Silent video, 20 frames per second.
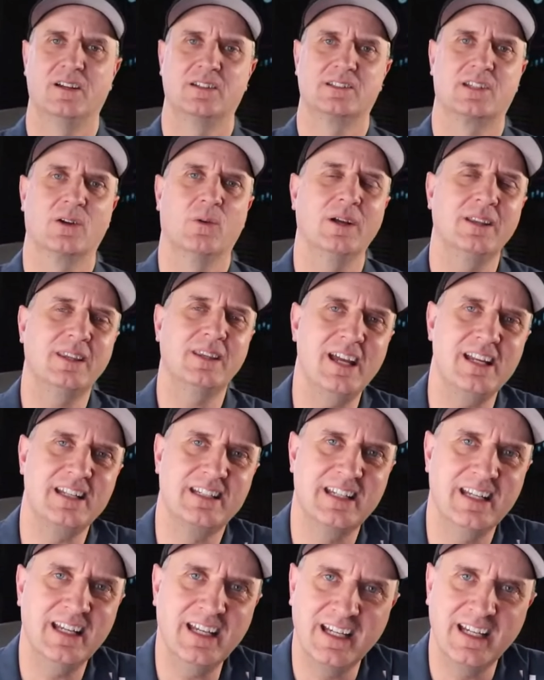So what they
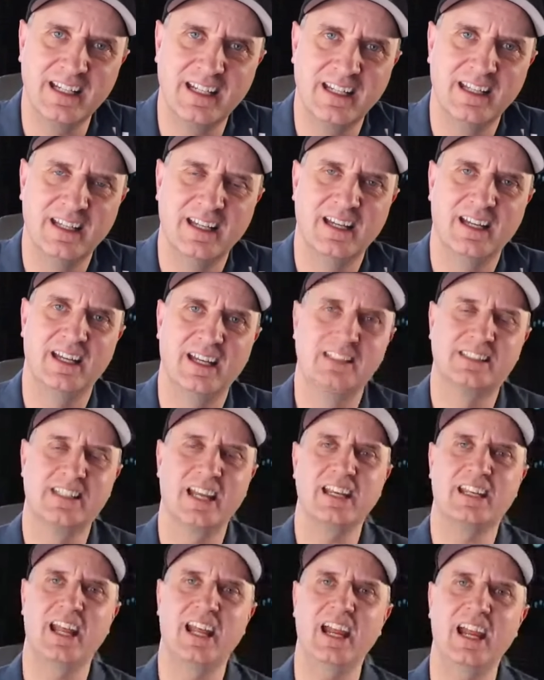did is
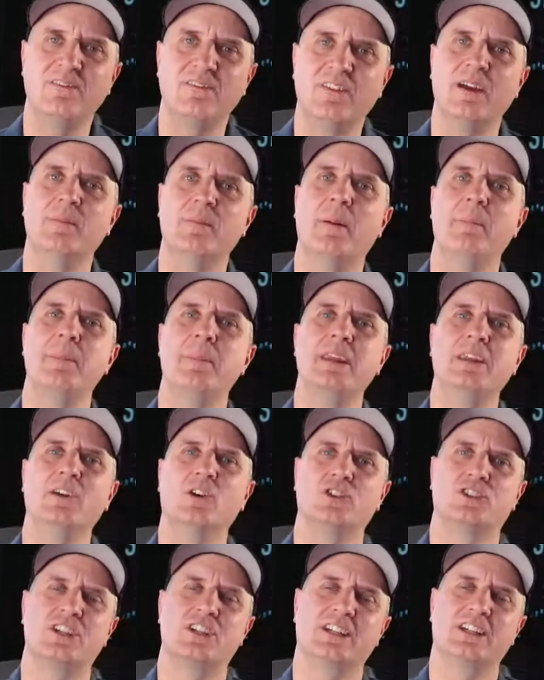they gave them a
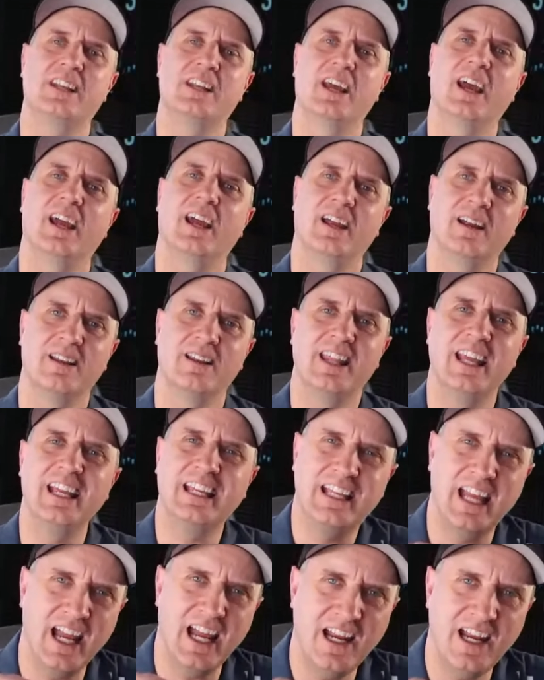meal today. They
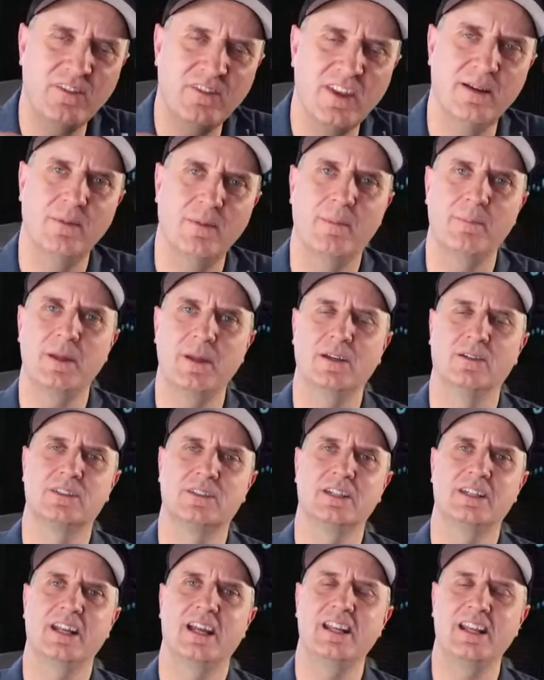gave them a meal
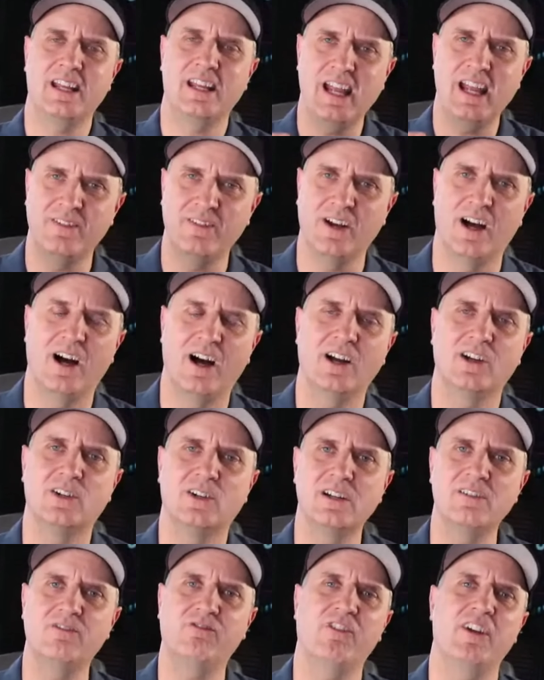today. They gave a
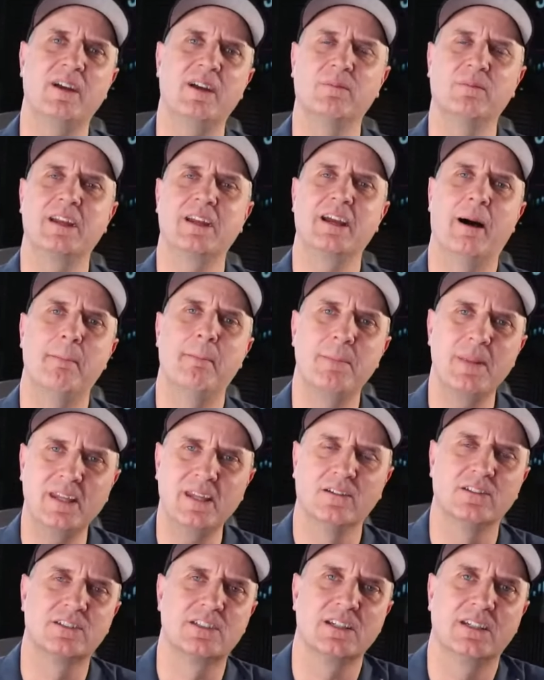hungry family a
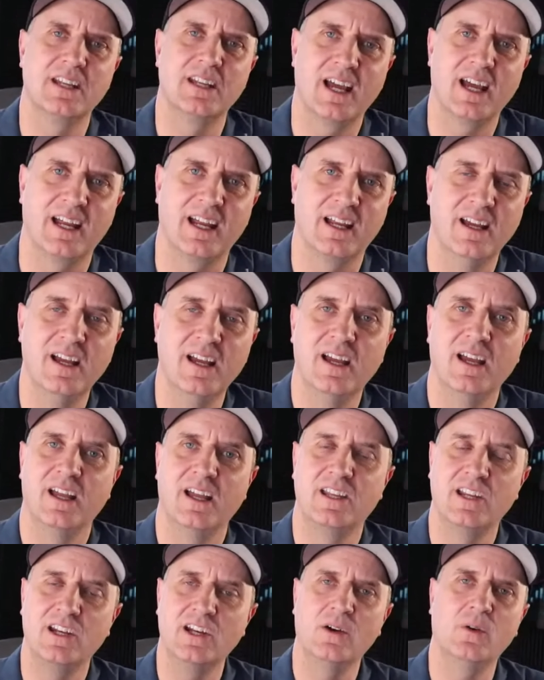meal today.
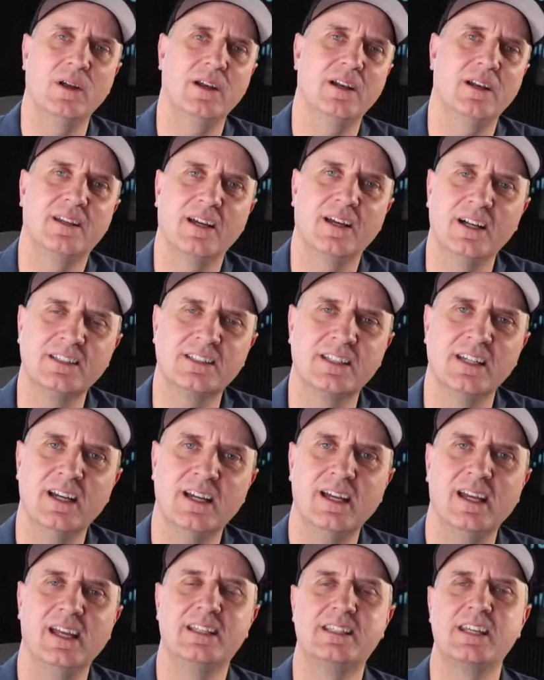And you know what it does?
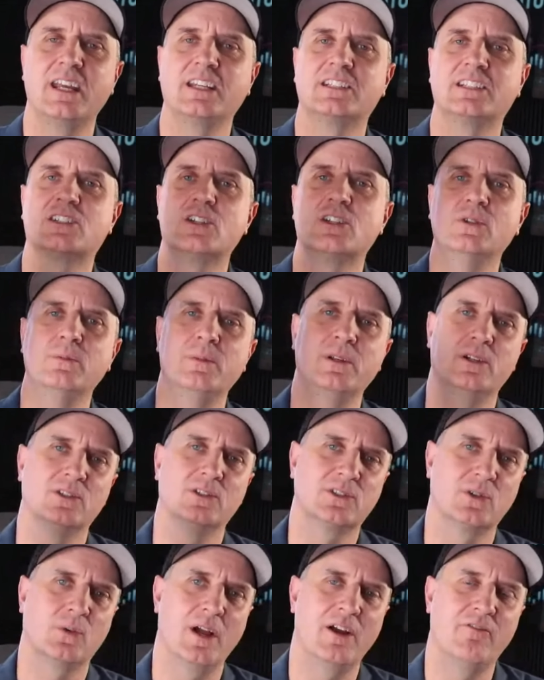It takes two
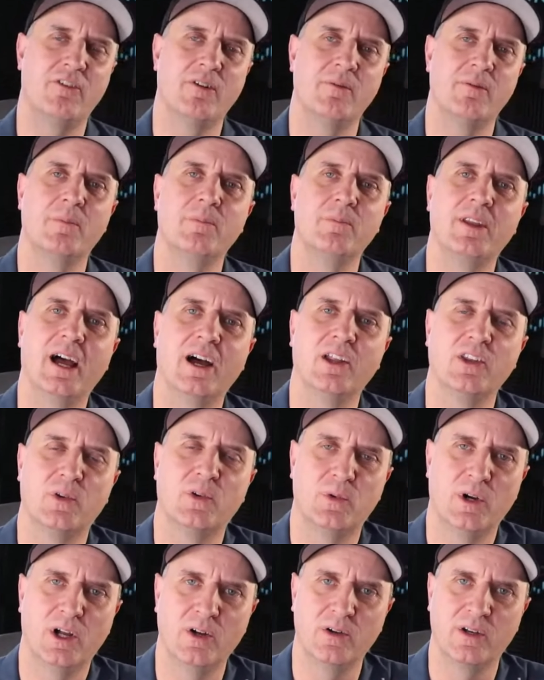meals away from them down
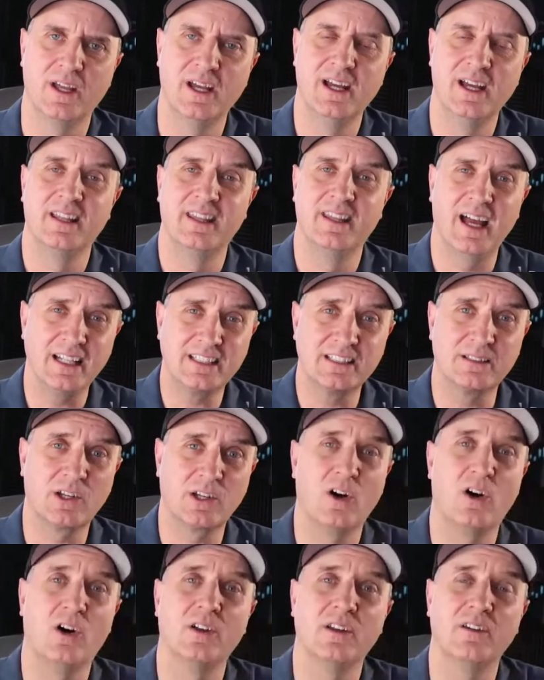the road. That's
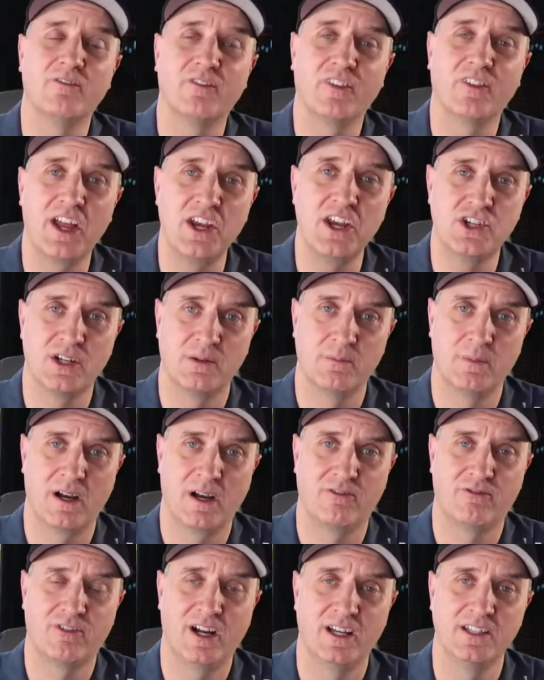called inflation,
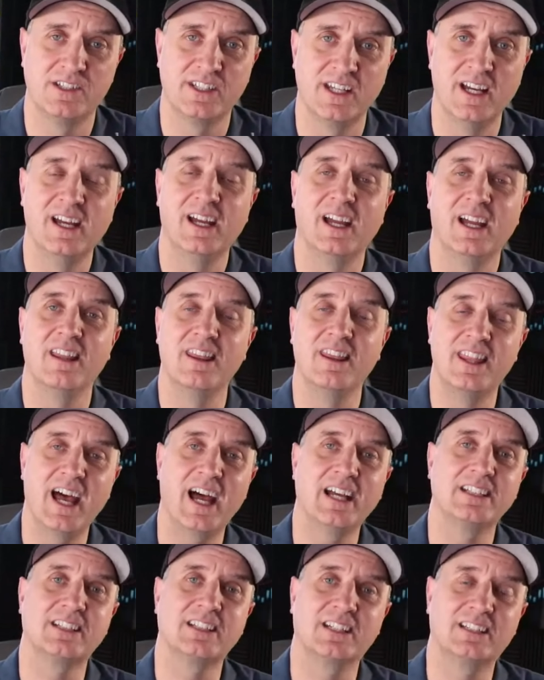my friends. And
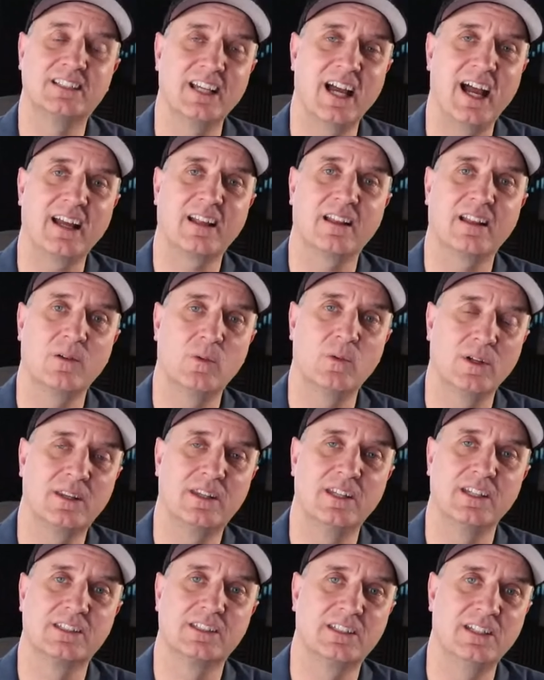that's exactly
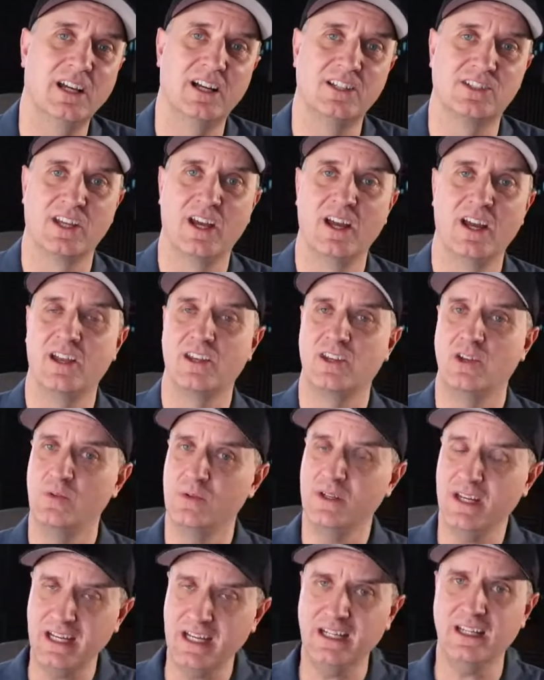what this does
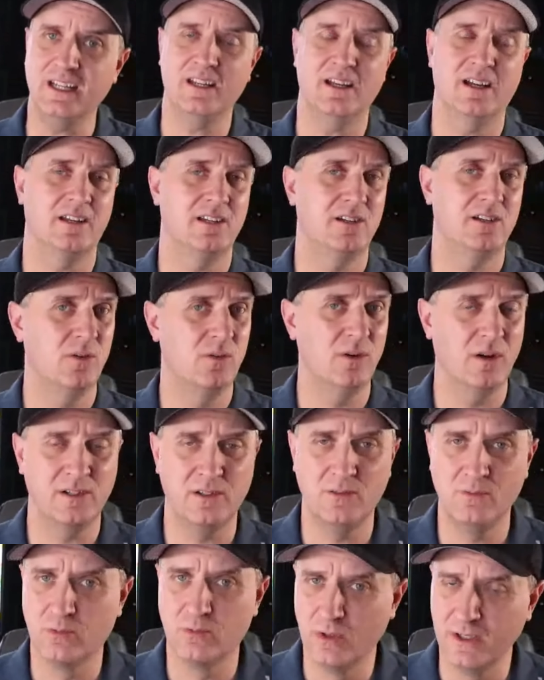you need it you
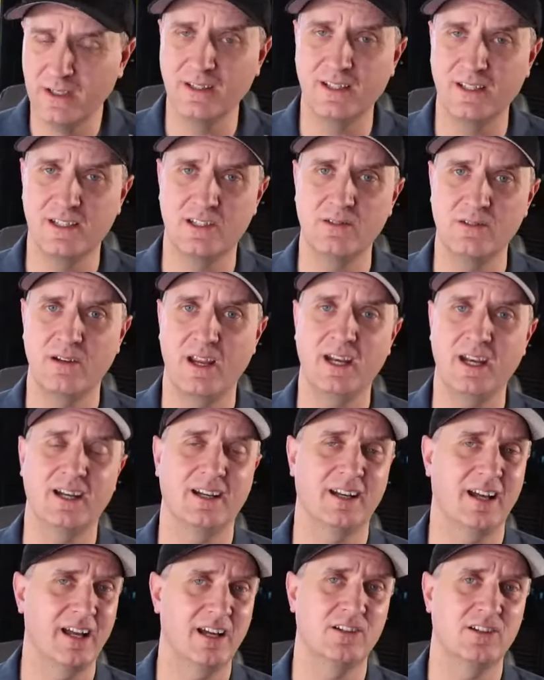you really do need it
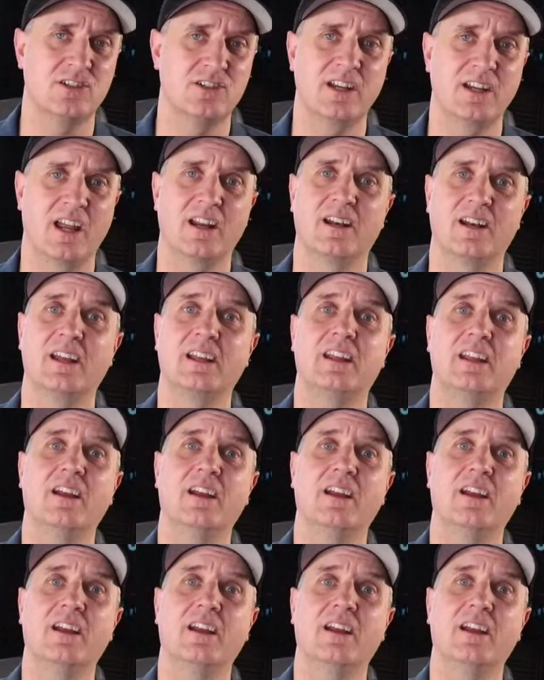and i understand and they